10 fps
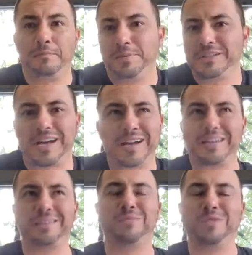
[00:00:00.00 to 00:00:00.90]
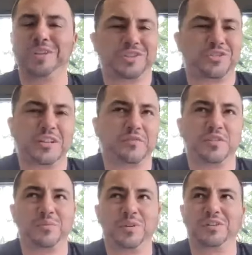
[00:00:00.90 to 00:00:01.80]
but I wouldn't trade it for
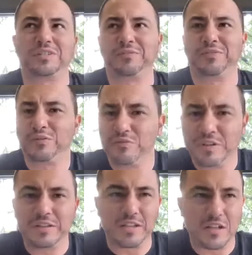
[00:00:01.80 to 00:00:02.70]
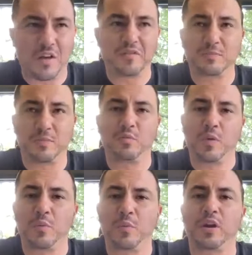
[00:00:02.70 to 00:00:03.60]
the world. I feel really comfortable
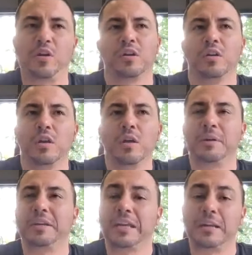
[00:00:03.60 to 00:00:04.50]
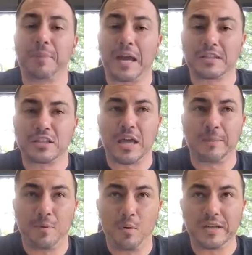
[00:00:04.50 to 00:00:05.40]
where we are. But getting back to
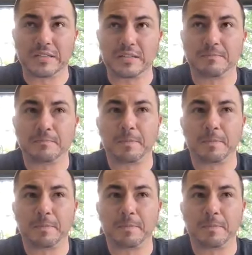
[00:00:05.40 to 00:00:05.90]
that point,